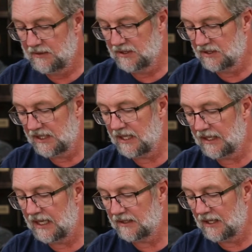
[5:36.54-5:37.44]
just take
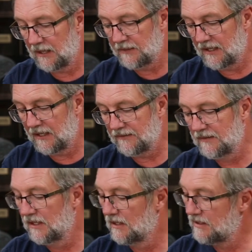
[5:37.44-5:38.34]
that top off,
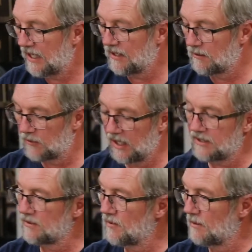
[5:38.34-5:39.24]
take your
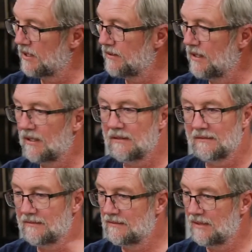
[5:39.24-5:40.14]
brush and rub it in there,
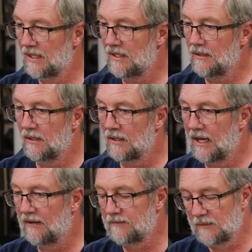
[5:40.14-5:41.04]
and you don't
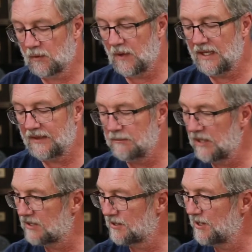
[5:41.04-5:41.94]
have quite the
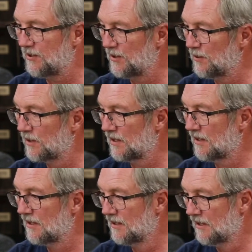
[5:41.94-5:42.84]
mess that you do with
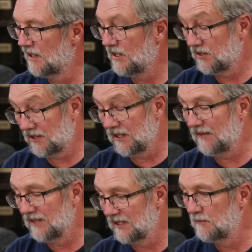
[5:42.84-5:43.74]
the you still
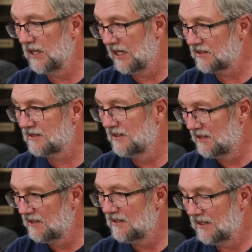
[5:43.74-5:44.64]
have a little mess.
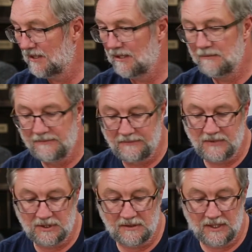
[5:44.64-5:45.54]

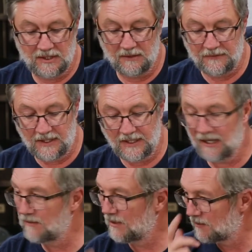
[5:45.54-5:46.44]
And you'll find
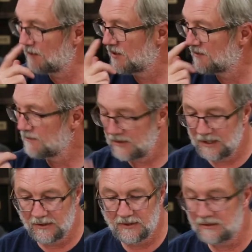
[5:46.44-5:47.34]
out when you rub your
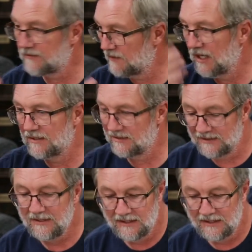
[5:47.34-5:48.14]
nose or your face.